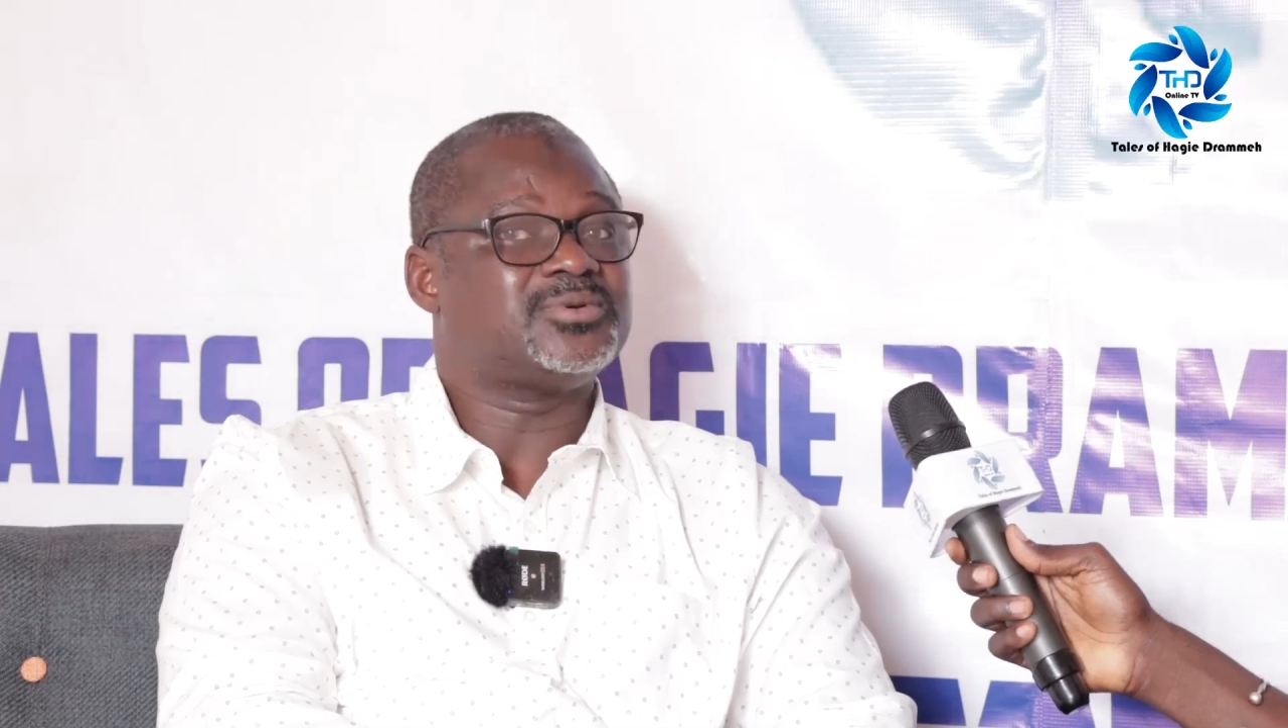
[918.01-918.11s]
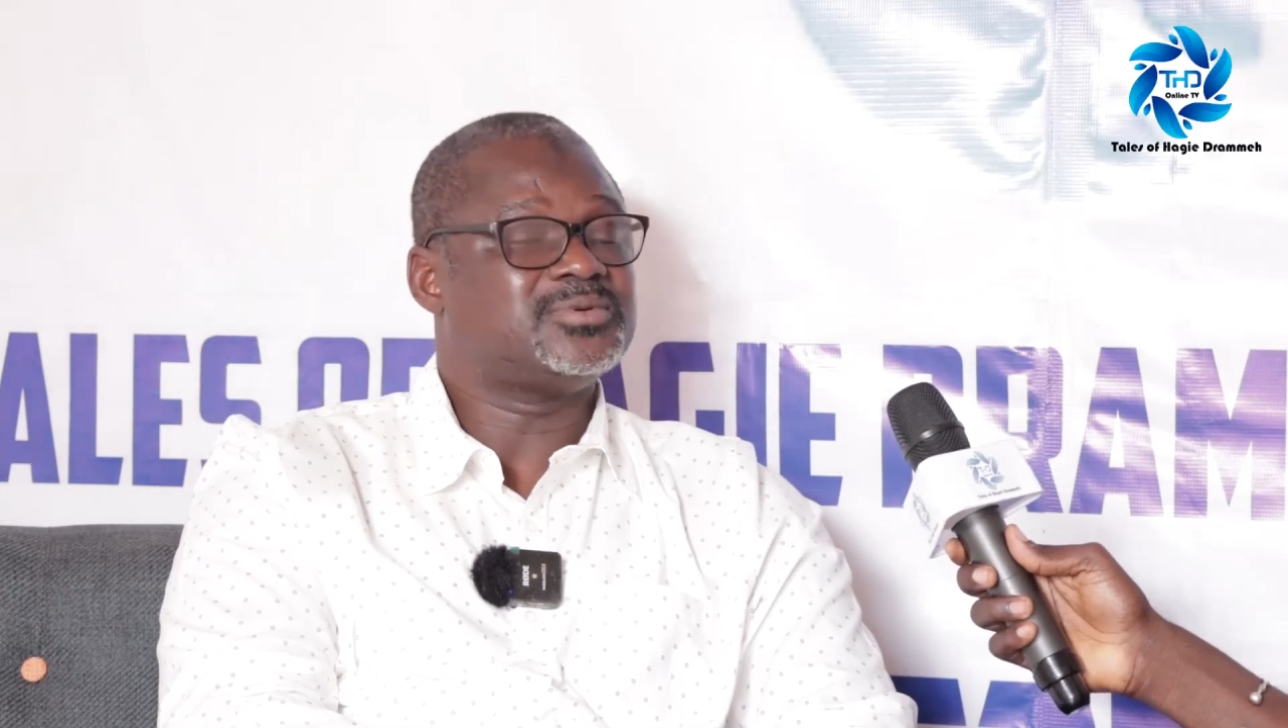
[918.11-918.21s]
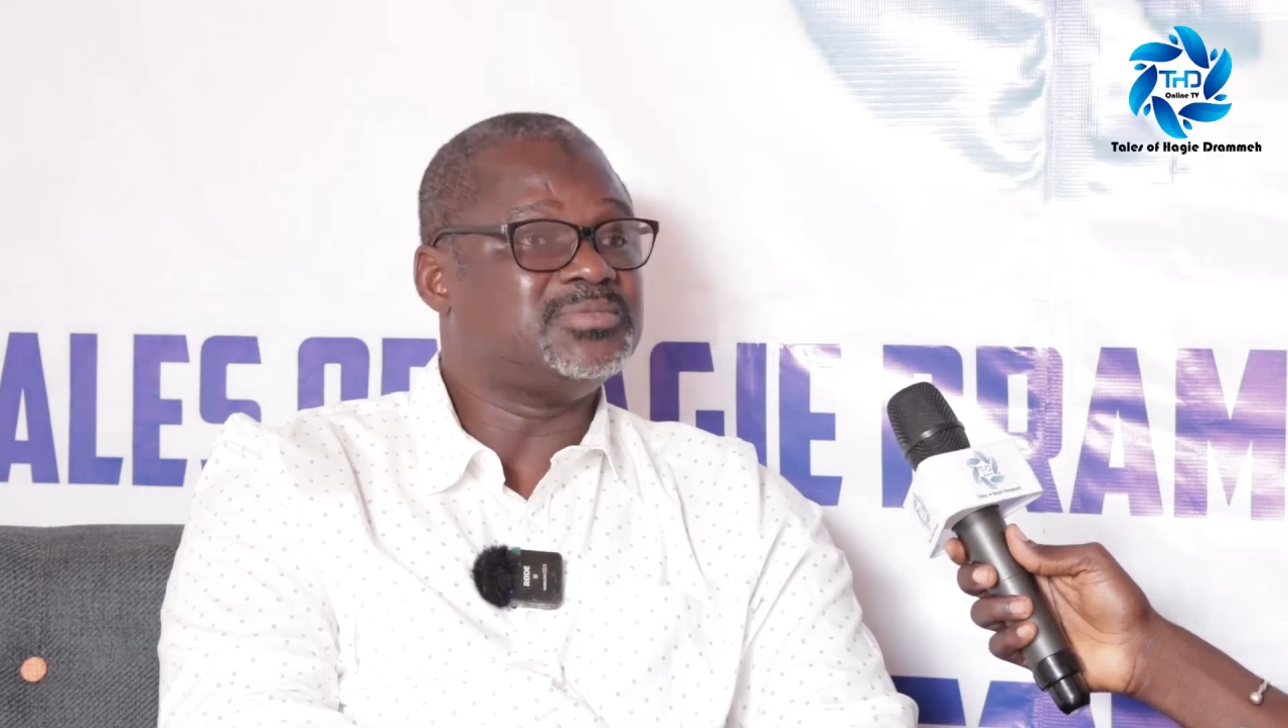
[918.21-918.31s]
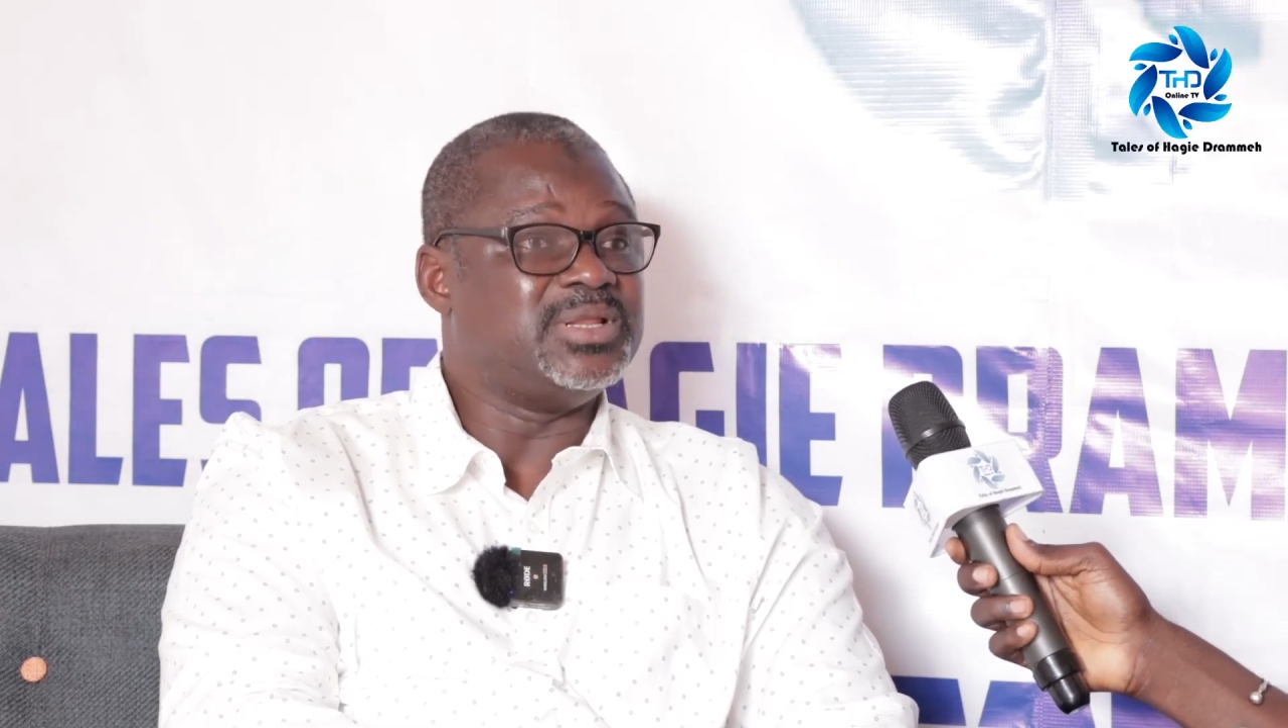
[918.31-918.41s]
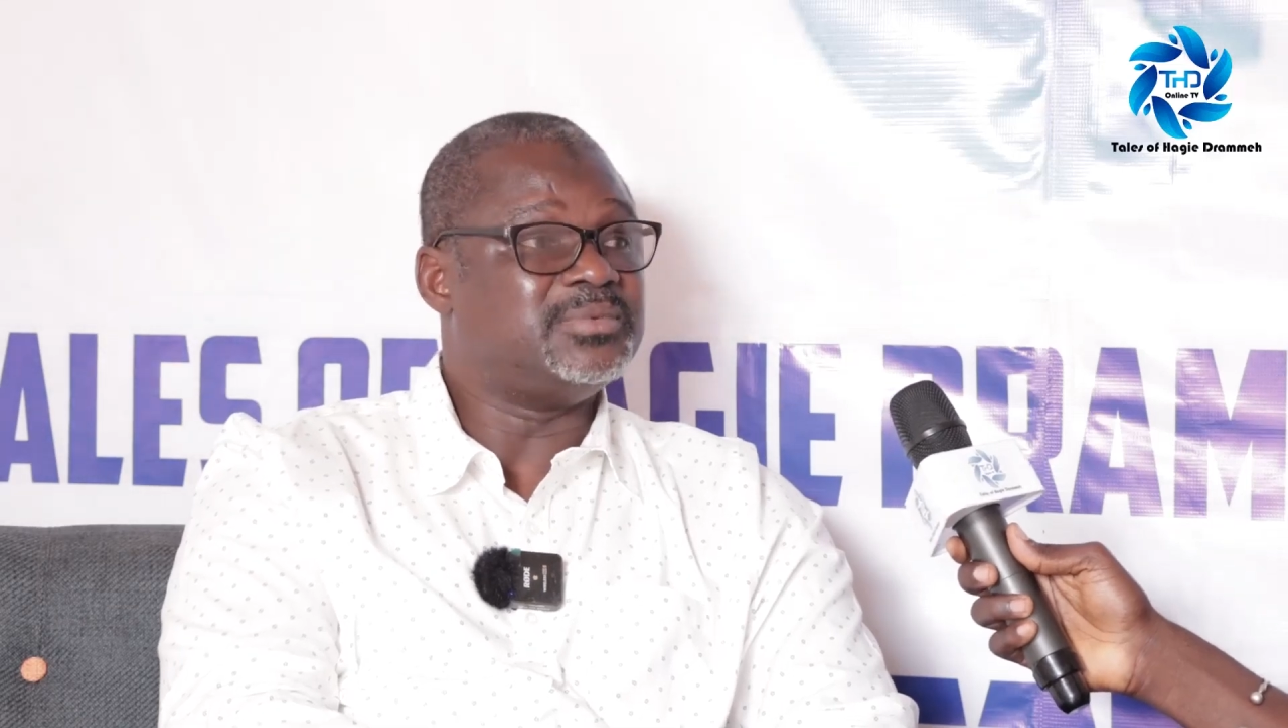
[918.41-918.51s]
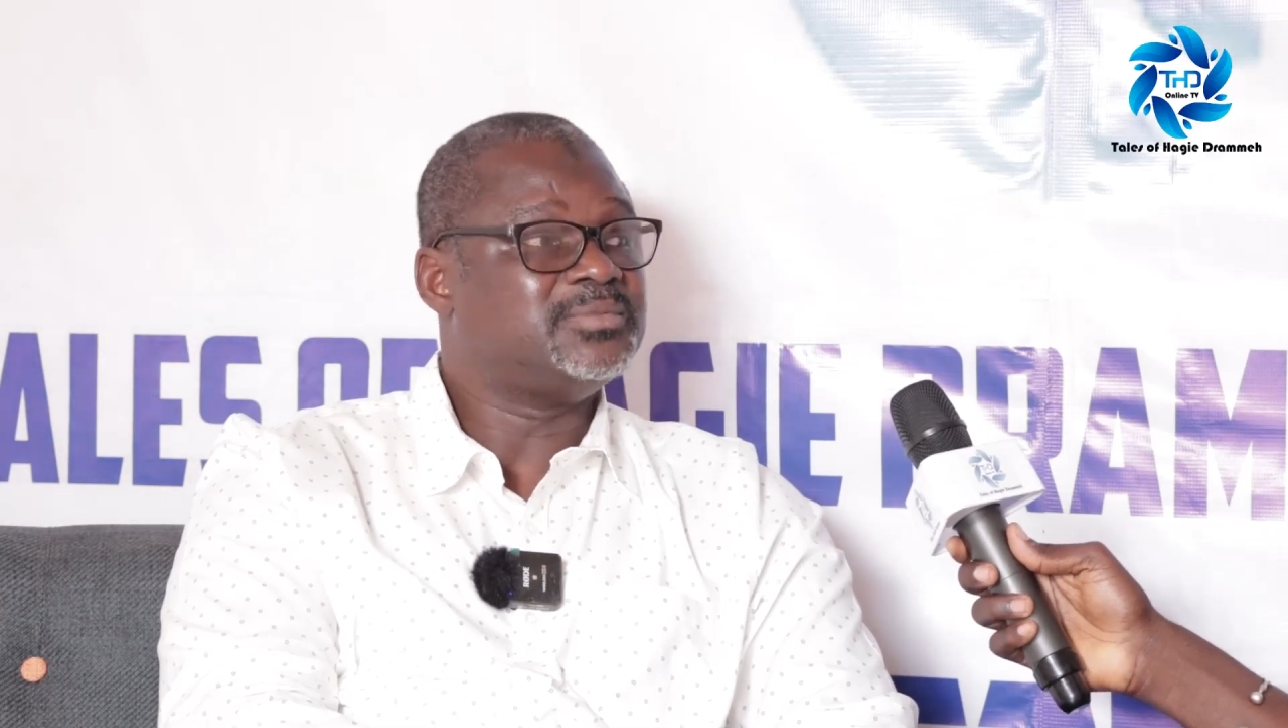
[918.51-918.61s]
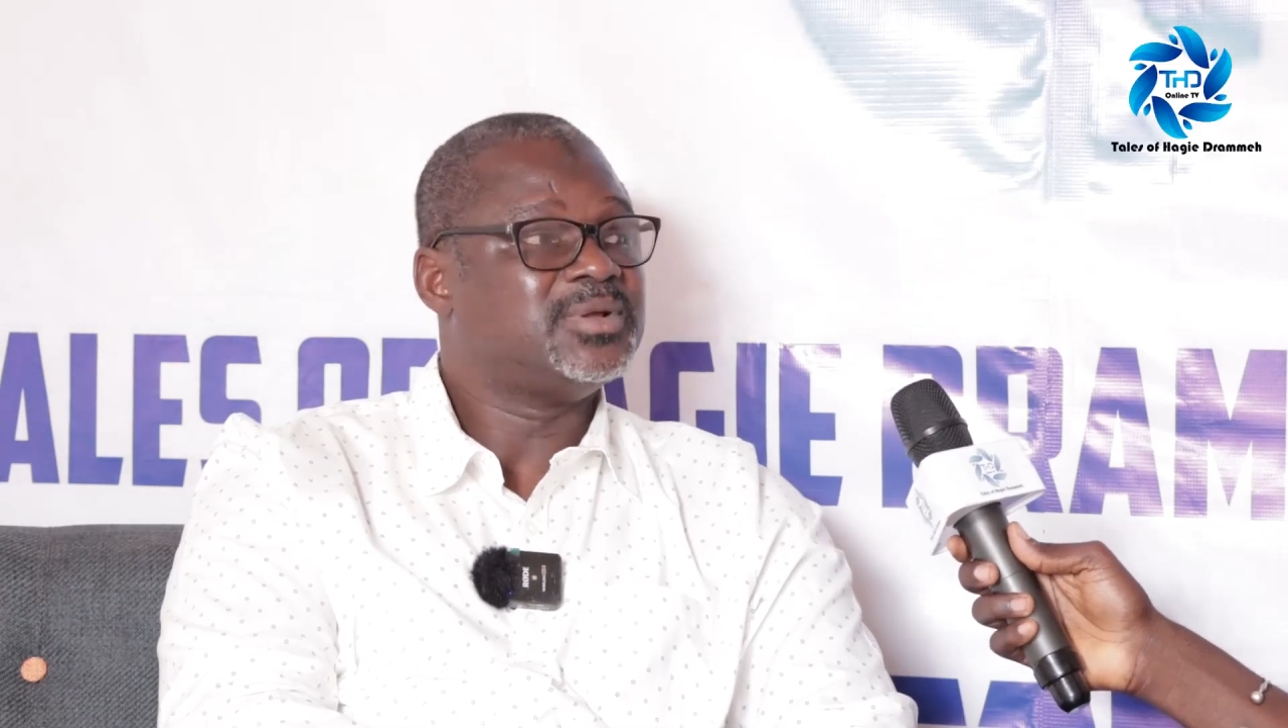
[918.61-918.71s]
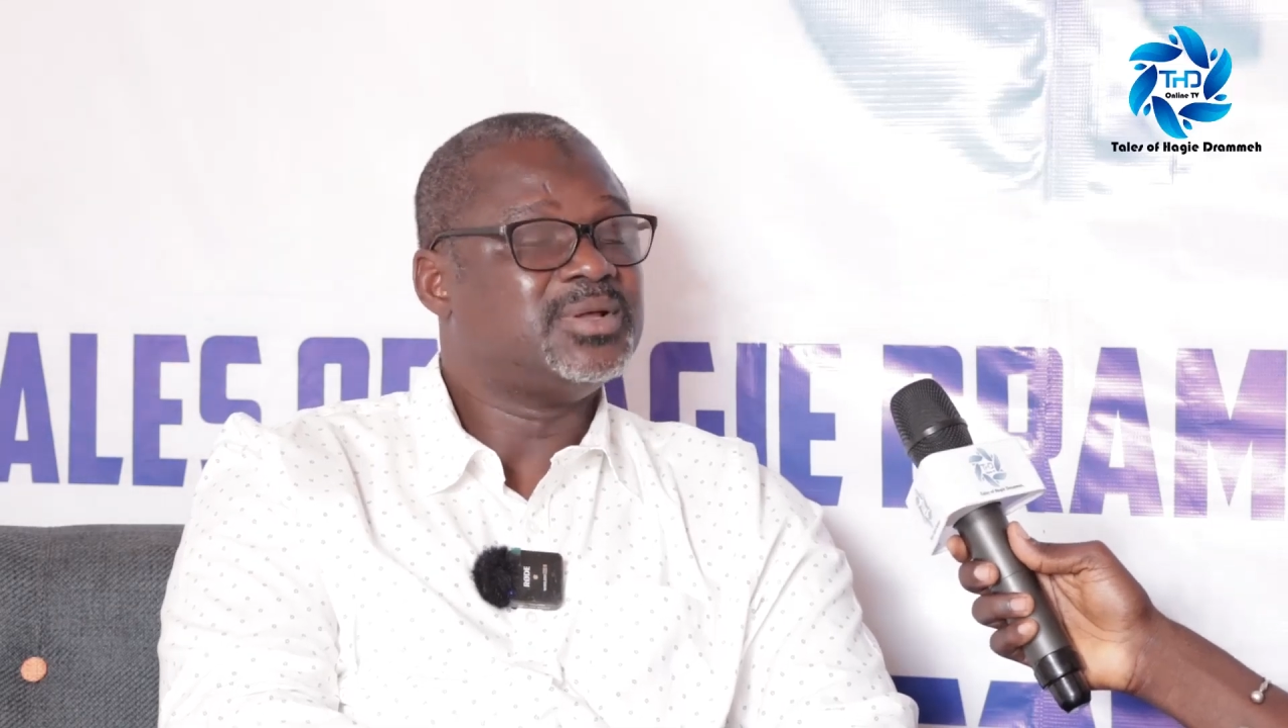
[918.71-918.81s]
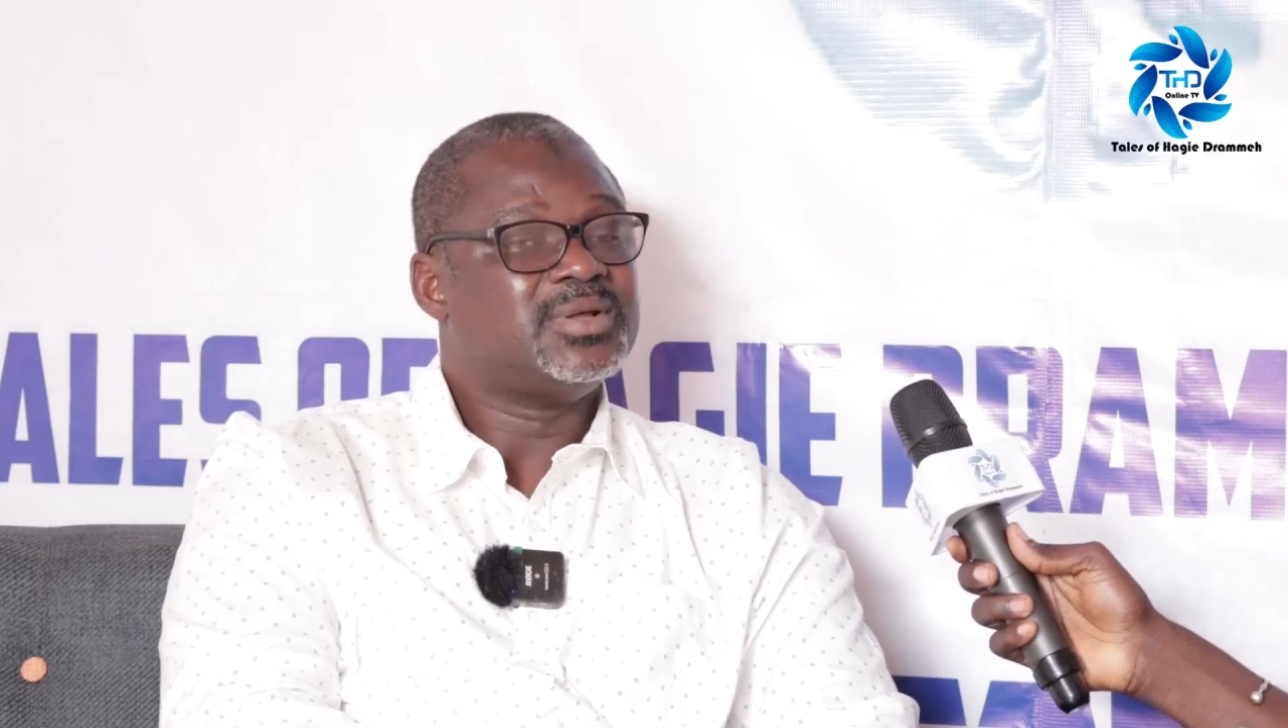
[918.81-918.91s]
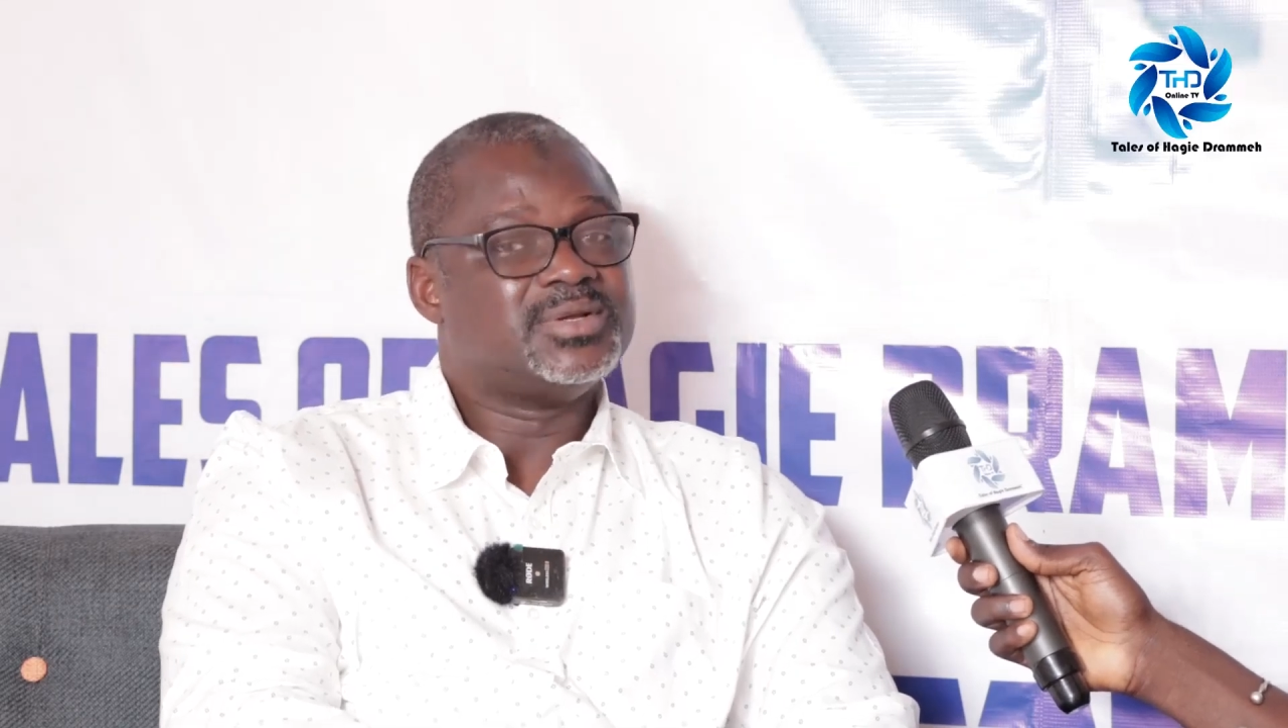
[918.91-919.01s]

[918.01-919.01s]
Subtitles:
to minimum